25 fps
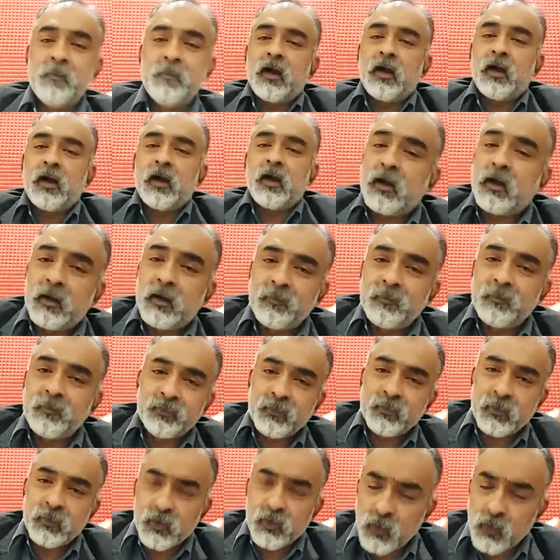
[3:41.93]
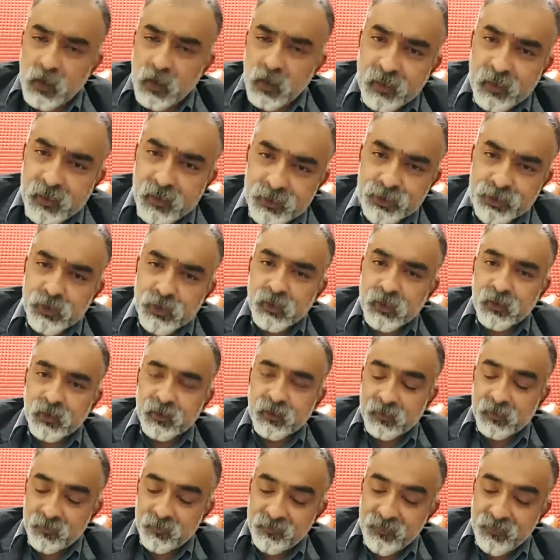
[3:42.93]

Um, you are an engineer,